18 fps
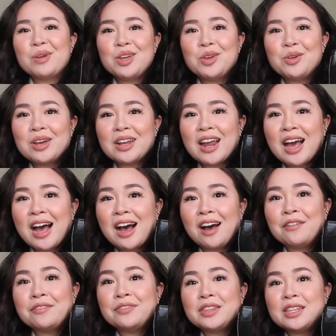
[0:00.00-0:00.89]
You can
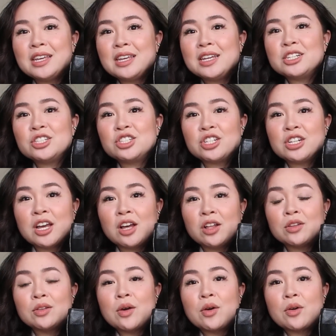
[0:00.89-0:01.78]
have the
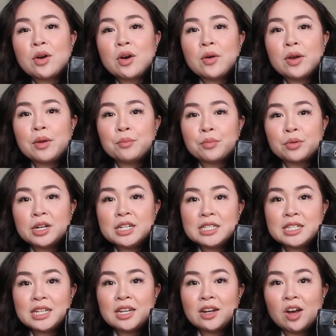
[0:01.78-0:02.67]
Chanel logo
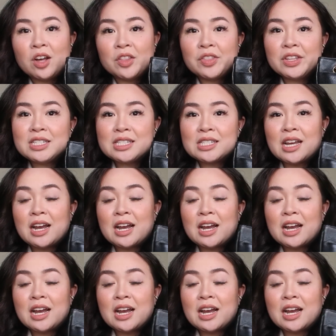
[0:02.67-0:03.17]
imprinted on this